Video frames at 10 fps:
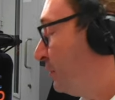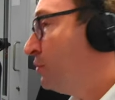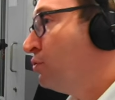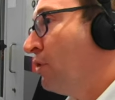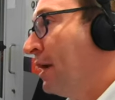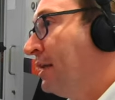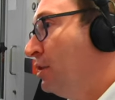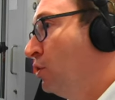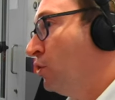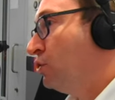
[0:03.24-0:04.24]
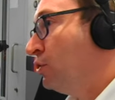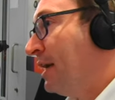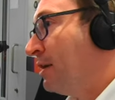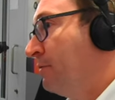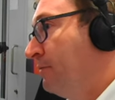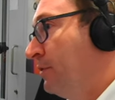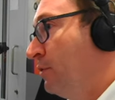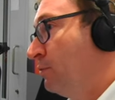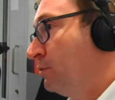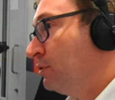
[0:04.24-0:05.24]
to try not to get
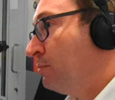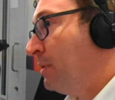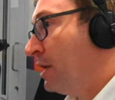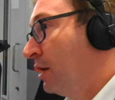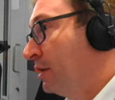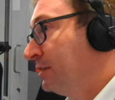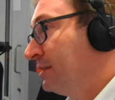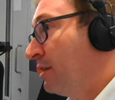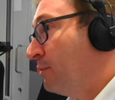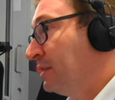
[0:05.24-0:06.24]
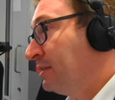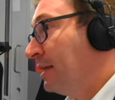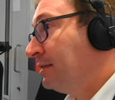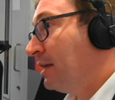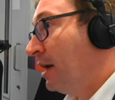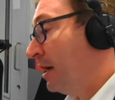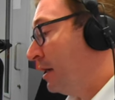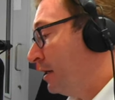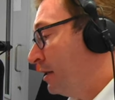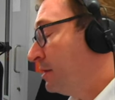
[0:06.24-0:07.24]
confused because the results
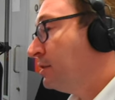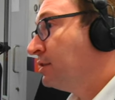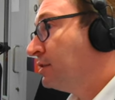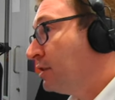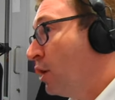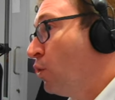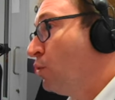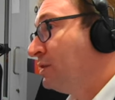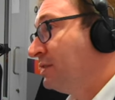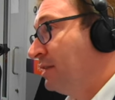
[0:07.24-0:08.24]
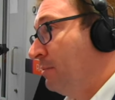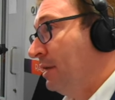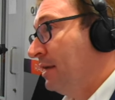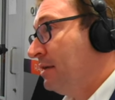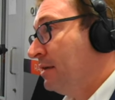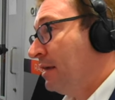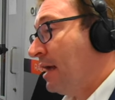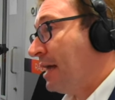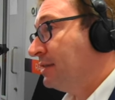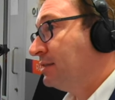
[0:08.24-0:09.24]
are so similar
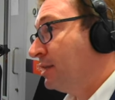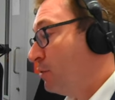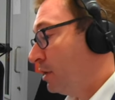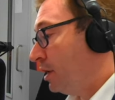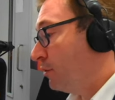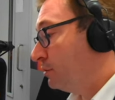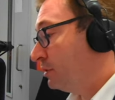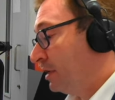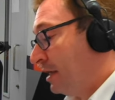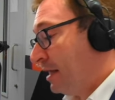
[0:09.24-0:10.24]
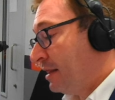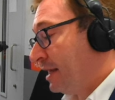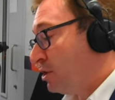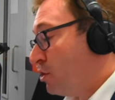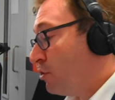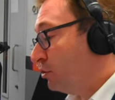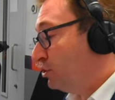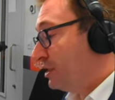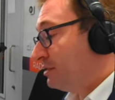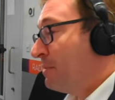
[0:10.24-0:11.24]
and so close that you could
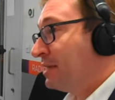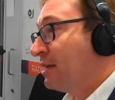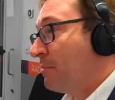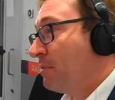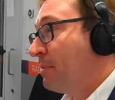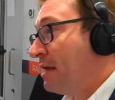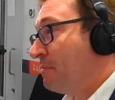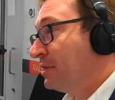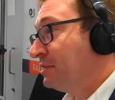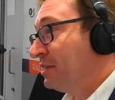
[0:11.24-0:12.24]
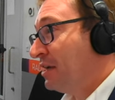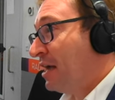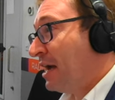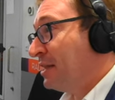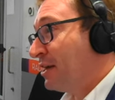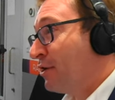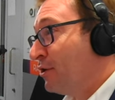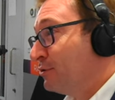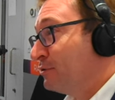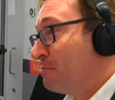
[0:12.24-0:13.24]
just mix up the papers and it
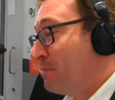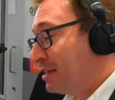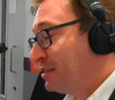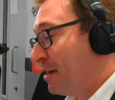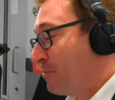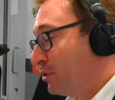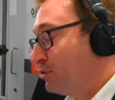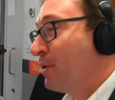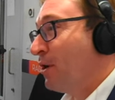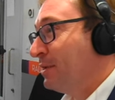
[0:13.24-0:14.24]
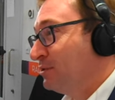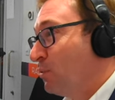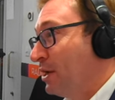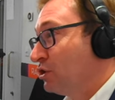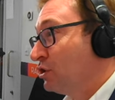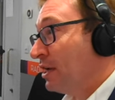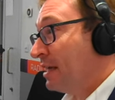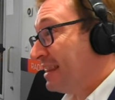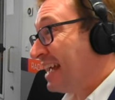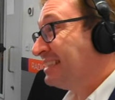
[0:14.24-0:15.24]
could mix up which poll is which.
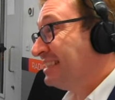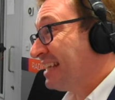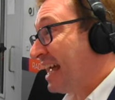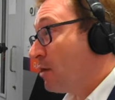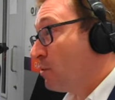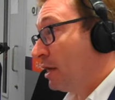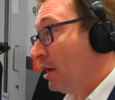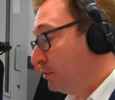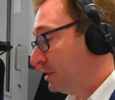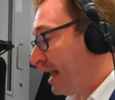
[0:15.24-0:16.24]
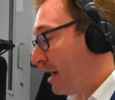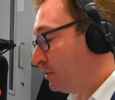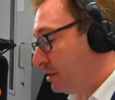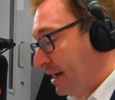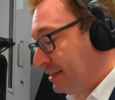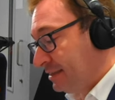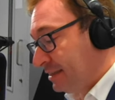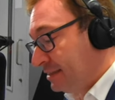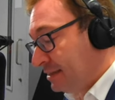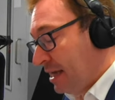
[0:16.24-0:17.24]
That is how close and how tight it
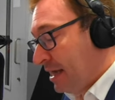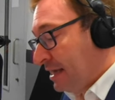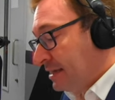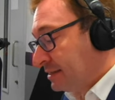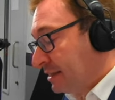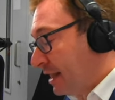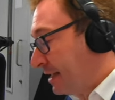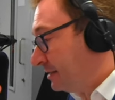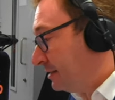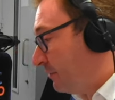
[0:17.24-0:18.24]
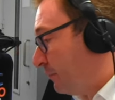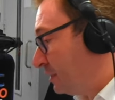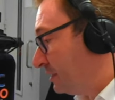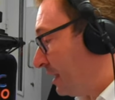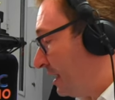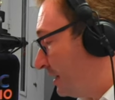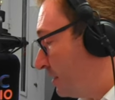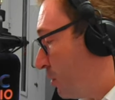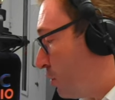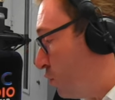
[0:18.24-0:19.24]
is. Slight difference
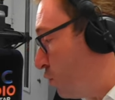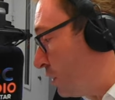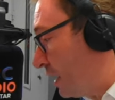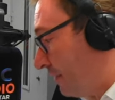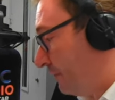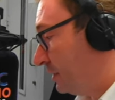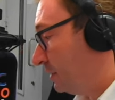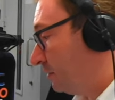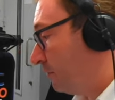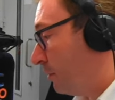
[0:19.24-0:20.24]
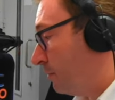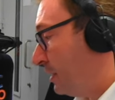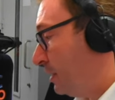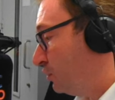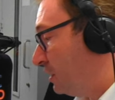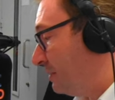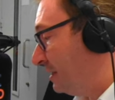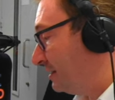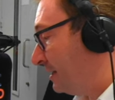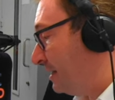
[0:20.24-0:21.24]
in who governs from the
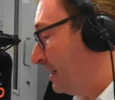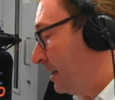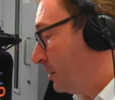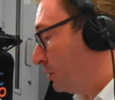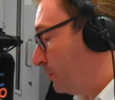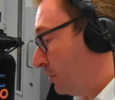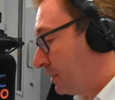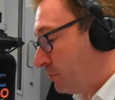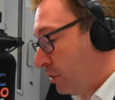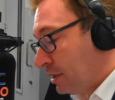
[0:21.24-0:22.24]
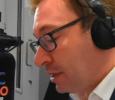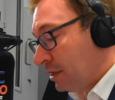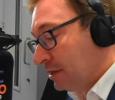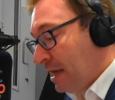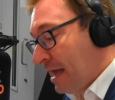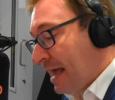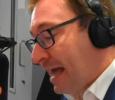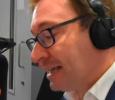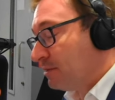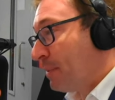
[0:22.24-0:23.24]
GBC, Gibraltar Chronicle
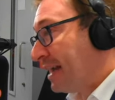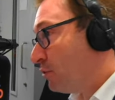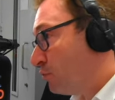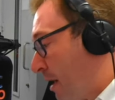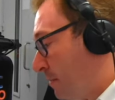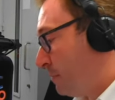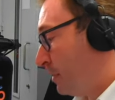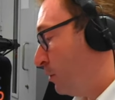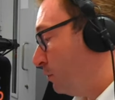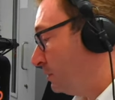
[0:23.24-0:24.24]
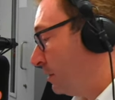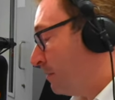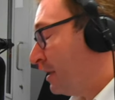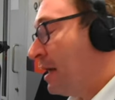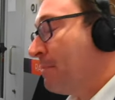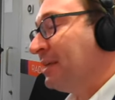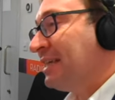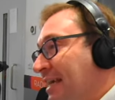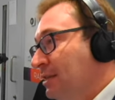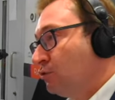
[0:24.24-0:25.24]
and Panorama polls. But
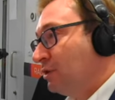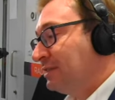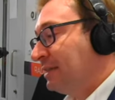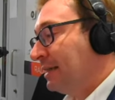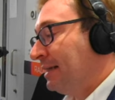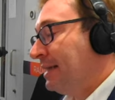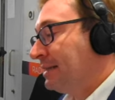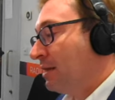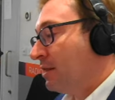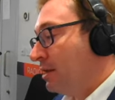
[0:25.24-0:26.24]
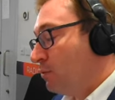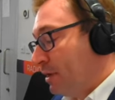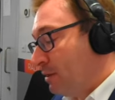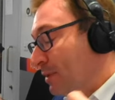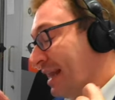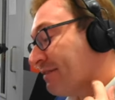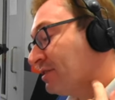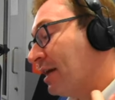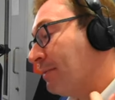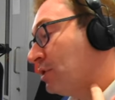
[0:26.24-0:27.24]
interestingly, and I think we'll have
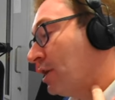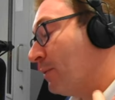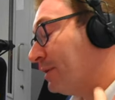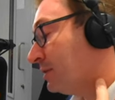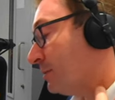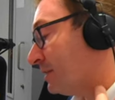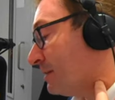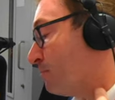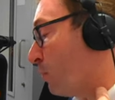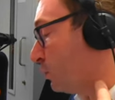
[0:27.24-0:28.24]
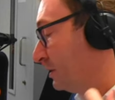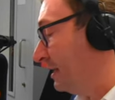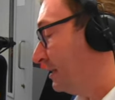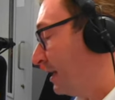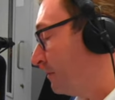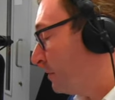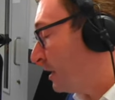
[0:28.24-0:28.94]
time to go into it in more detail,